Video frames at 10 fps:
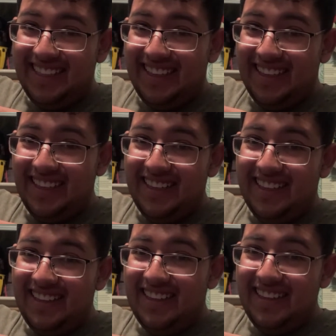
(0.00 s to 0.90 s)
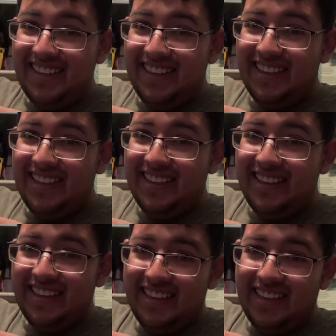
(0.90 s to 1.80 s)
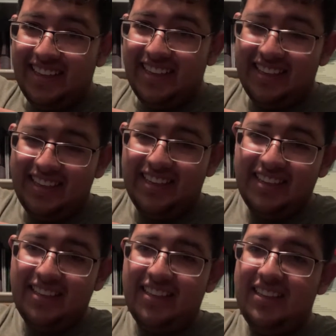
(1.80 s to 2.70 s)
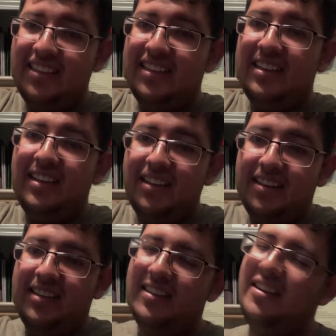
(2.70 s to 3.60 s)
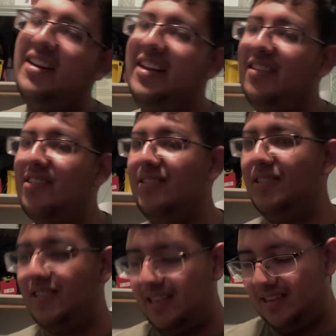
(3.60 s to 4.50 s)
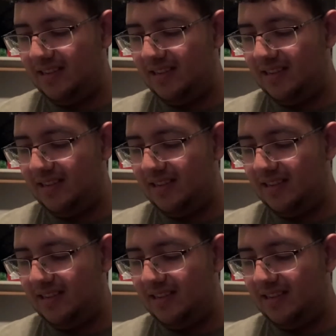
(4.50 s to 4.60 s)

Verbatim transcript: And all right, here goes.